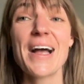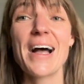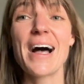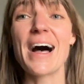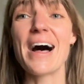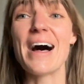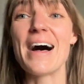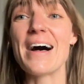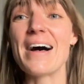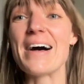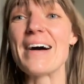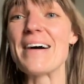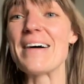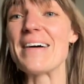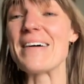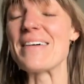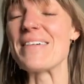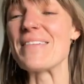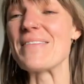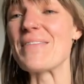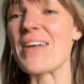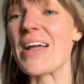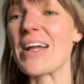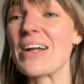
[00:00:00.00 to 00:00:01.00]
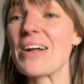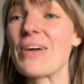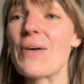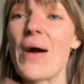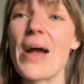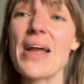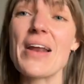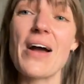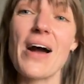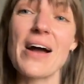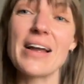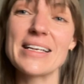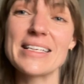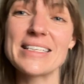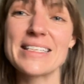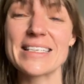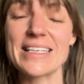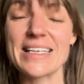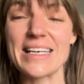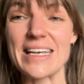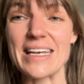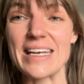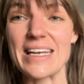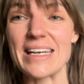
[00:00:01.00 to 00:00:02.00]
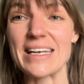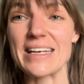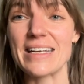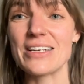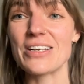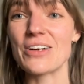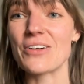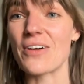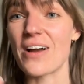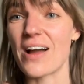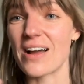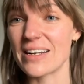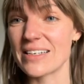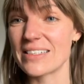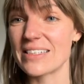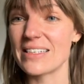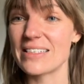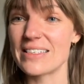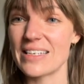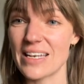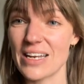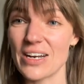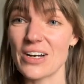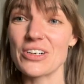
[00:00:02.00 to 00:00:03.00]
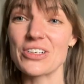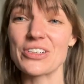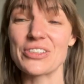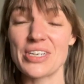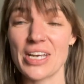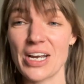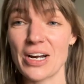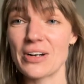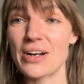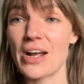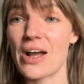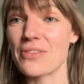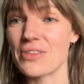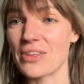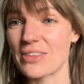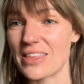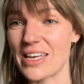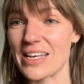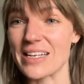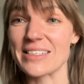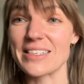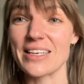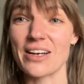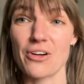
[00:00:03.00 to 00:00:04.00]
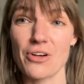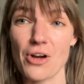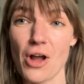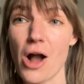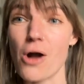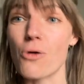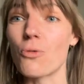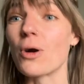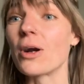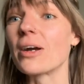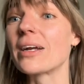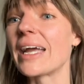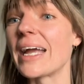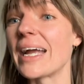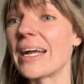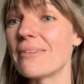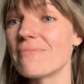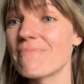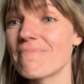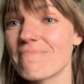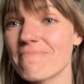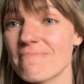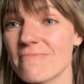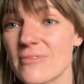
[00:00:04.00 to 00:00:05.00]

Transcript: And quite honestly, Uranus is here to tear down the things that are not working.